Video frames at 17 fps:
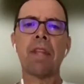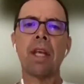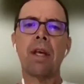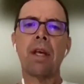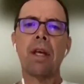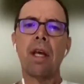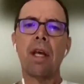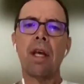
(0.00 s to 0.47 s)

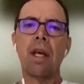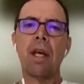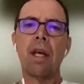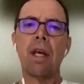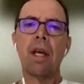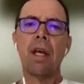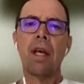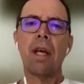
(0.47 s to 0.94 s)
and film
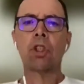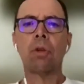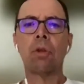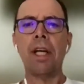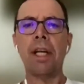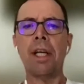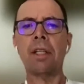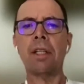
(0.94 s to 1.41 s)

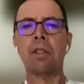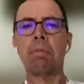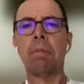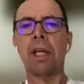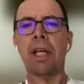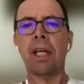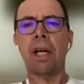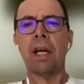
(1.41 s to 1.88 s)
screenings
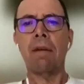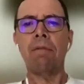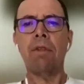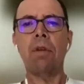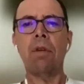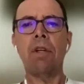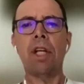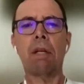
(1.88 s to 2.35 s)
become
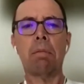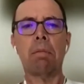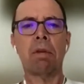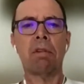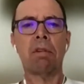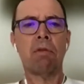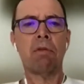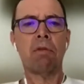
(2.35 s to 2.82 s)
unique
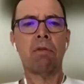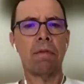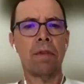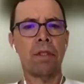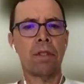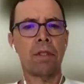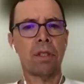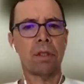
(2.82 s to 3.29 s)

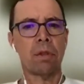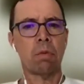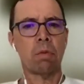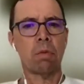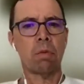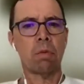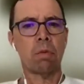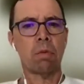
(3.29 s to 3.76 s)
performances when
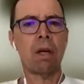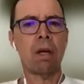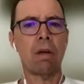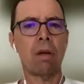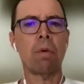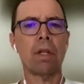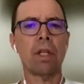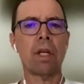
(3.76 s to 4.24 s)
paired
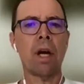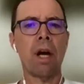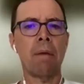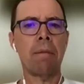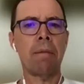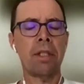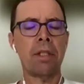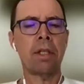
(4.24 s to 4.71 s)
with
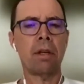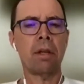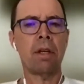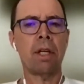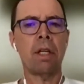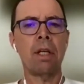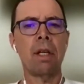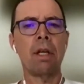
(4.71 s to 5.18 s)
commentary,
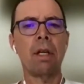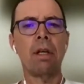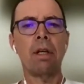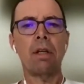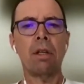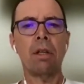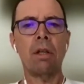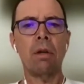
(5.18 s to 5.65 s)

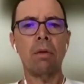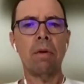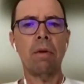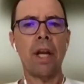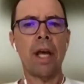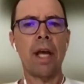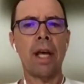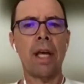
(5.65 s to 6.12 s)

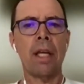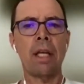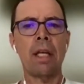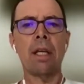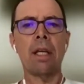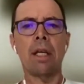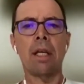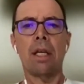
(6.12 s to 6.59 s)
Q&A,
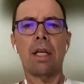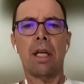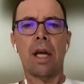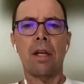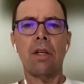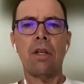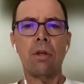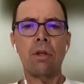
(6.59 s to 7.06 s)
and
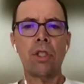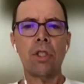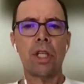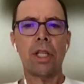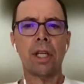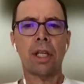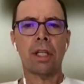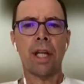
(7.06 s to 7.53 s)
used in the
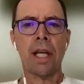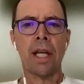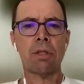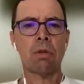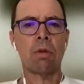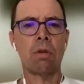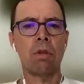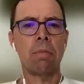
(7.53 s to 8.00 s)

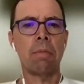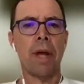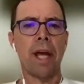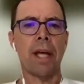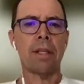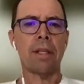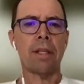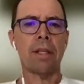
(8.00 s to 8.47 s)
classroom,
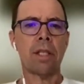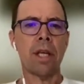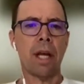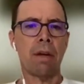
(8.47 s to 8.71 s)
etc.